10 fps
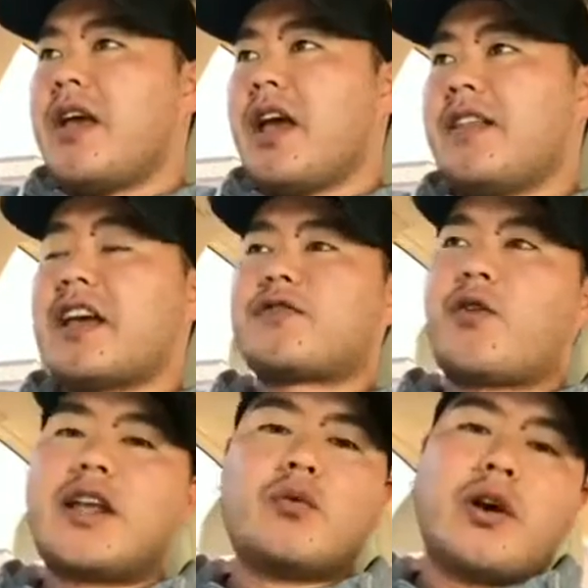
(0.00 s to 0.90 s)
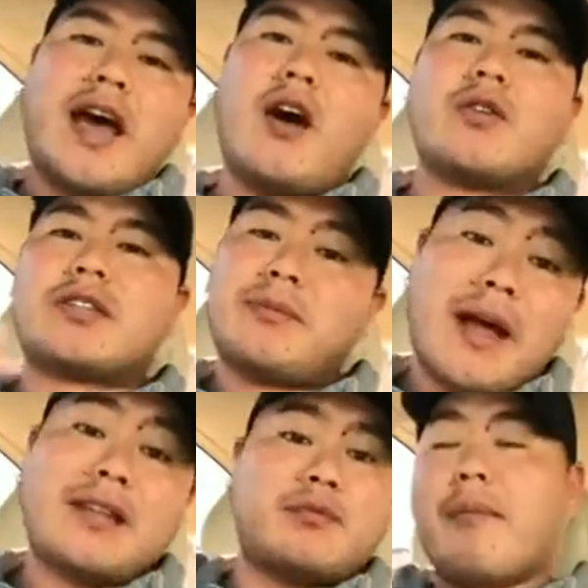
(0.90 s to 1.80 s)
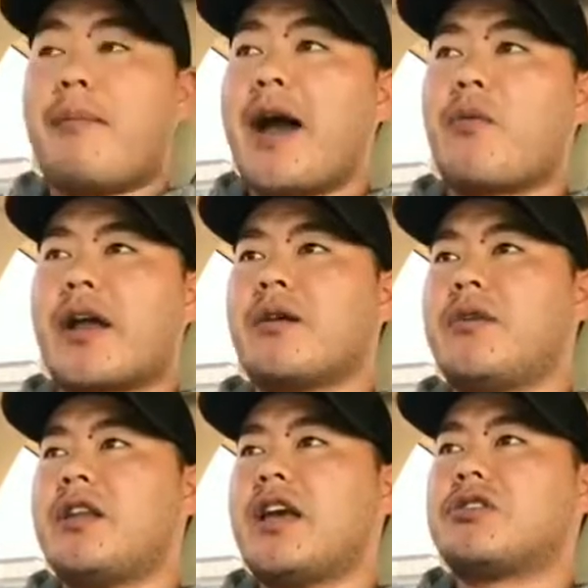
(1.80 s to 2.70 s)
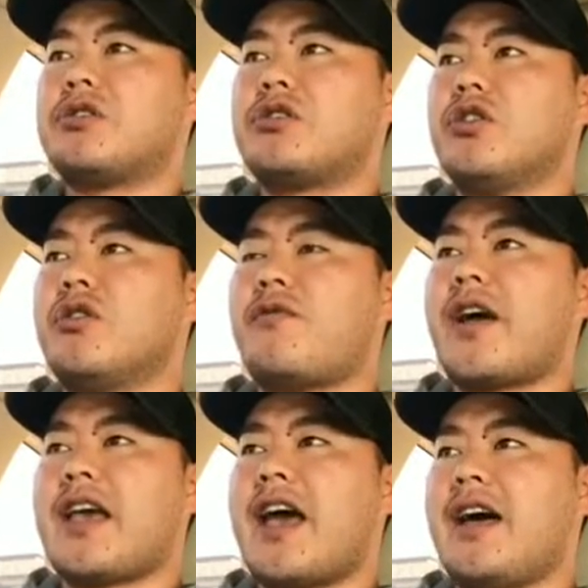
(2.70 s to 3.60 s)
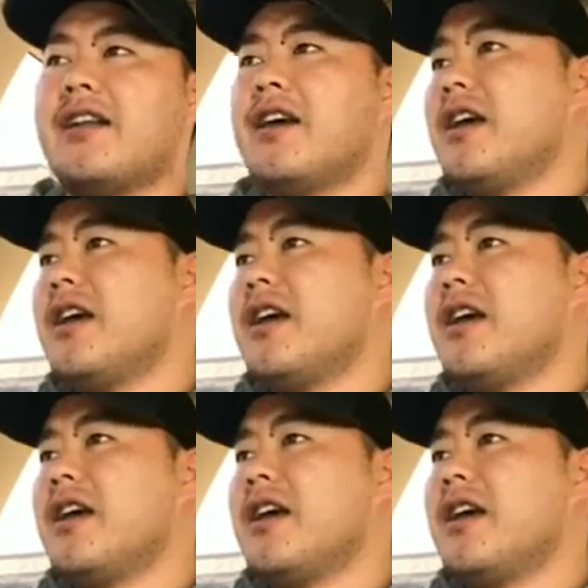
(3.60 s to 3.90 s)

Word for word: And that's for anyone else. And my, my recommendation too, if I can,